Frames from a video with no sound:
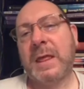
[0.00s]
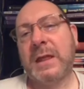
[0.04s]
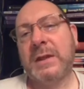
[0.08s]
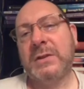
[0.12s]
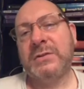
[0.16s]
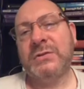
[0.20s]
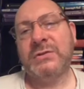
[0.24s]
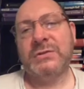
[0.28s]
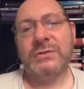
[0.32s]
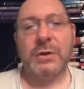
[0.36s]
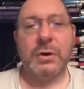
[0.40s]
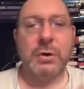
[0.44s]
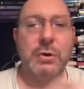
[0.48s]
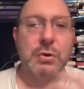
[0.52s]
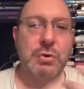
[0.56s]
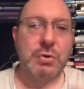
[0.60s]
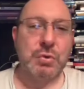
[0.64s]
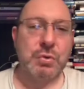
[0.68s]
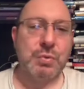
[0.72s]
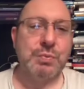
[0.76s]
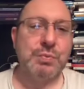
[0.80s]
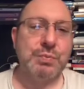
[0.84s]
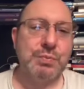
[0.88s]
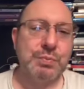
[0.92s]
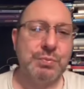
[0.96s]
So,
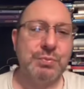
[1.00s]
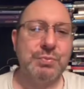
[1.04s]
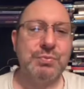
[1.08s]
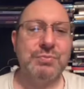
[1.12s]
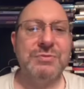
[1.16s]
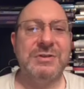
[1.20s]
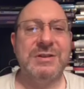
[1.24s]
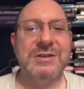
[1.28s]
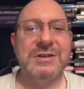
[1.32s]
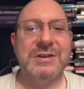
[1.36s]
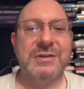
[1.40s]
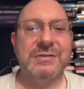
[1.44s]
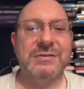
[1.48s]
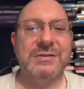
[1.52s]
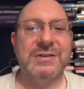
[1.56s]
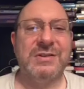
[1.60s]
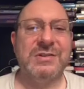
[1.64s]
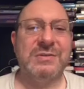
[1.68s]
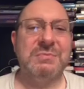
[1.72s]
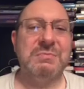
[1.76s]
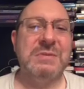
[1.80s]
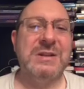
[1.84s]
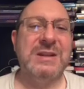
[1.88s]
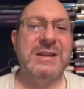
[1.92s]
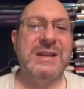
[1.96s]
you know, it
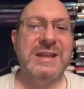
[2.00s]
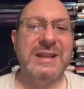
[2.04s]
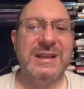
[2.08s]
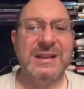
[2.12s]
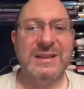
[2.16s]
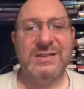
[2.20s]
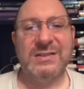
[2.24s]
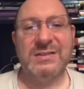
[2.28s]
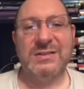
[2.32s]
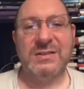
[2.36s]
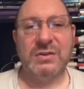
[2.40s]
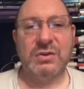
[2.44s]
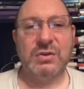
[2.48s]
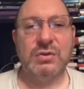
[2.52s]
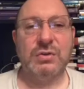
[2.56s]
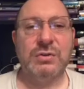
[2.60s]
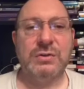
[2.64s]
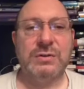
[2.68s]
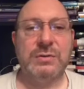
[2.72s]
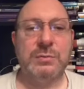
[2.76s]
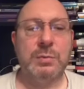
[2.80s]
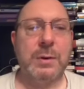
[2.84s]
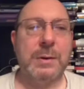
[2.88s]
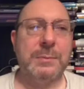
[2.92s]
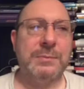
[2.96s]
doesn't mean it is a
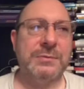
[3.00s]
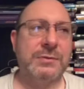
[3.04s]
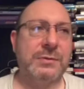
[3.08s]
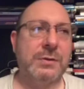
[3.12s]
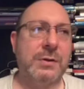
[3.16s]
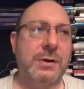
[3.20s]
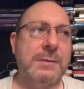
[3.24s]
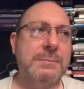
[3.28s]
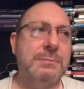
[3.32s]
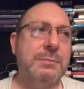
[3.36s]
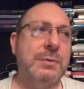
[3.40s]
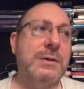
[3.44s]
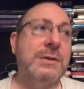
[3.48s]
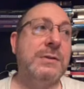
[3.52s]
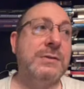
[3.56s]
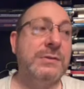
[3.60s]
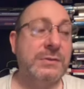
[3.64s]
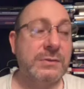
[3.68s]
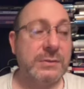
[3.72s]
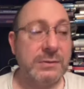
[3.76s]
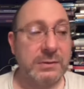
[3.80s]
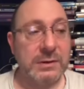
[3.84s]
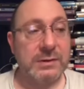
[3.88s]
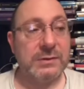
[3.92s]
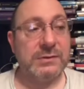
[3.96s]
good website, but
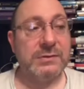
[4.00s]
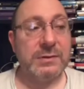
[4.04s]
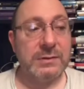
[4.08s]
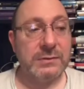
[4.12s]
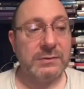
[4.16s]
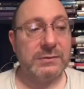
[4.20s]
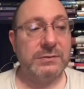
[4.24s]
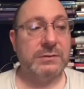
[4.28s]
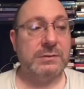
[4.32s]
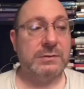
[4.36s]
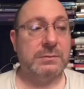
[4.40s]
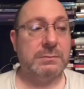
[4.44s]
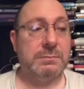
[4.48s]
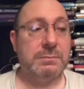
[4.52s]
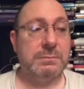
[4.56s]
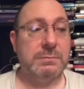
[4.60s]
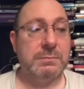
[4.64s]
it's, it seems to